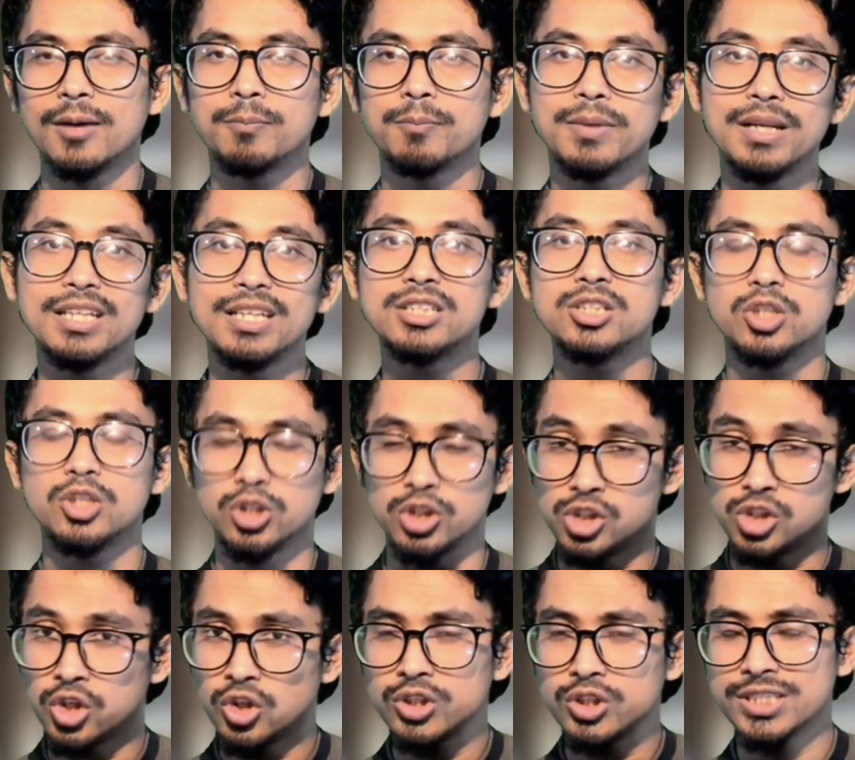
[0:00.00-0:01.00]
Please
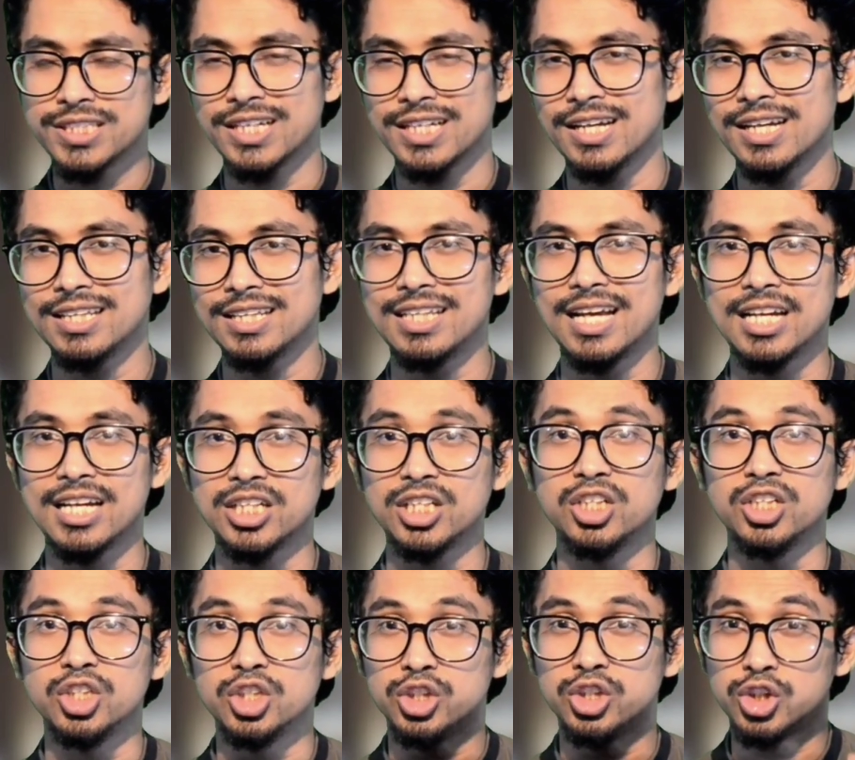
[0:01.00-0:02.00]
don't say that
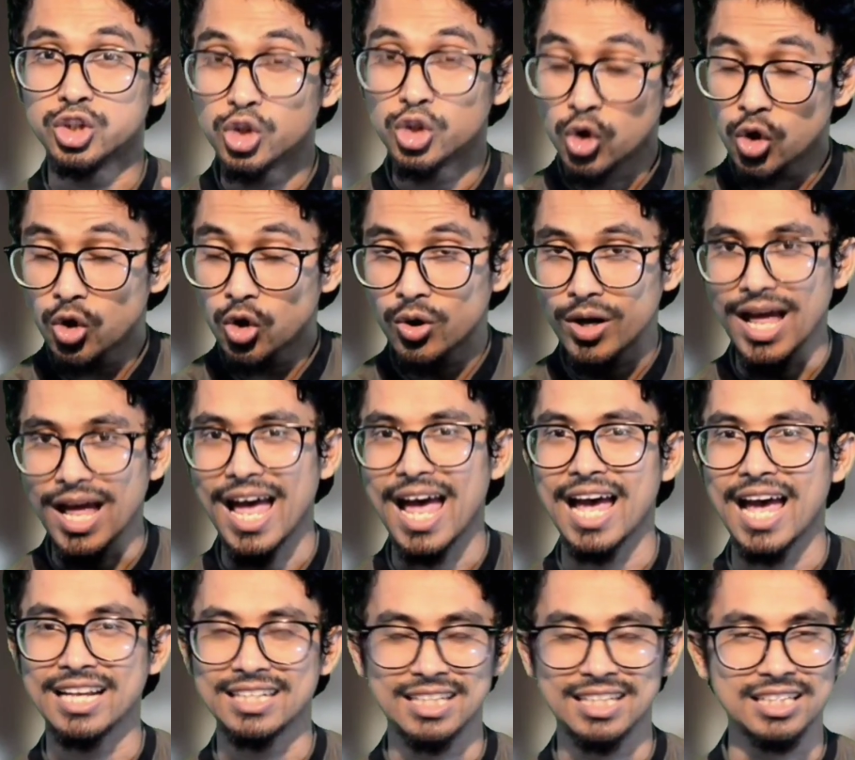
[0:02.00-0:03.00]
your
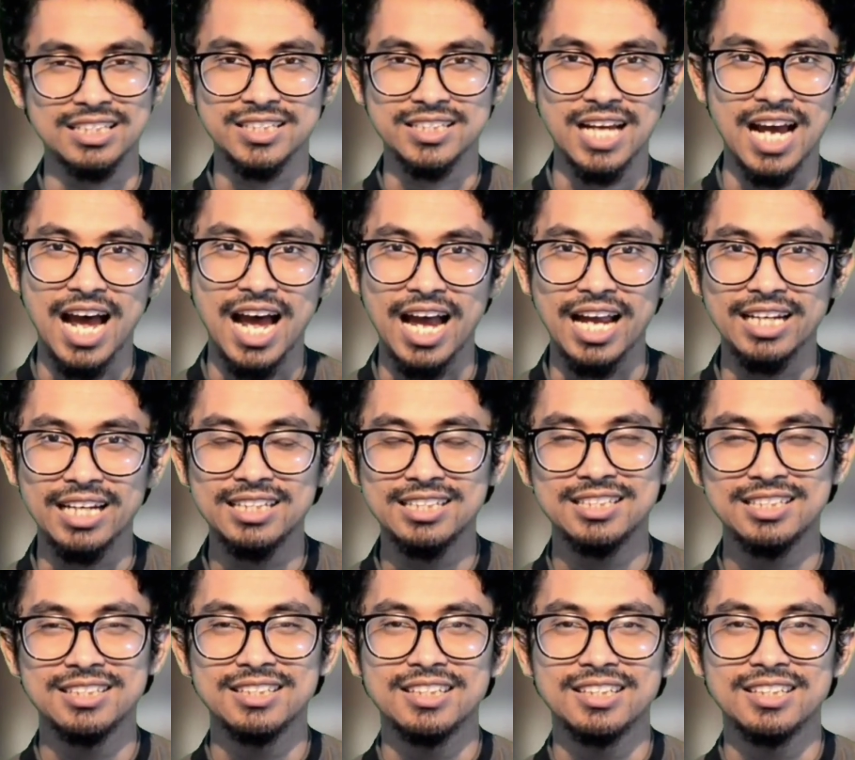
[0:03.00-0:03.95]
hands are tied,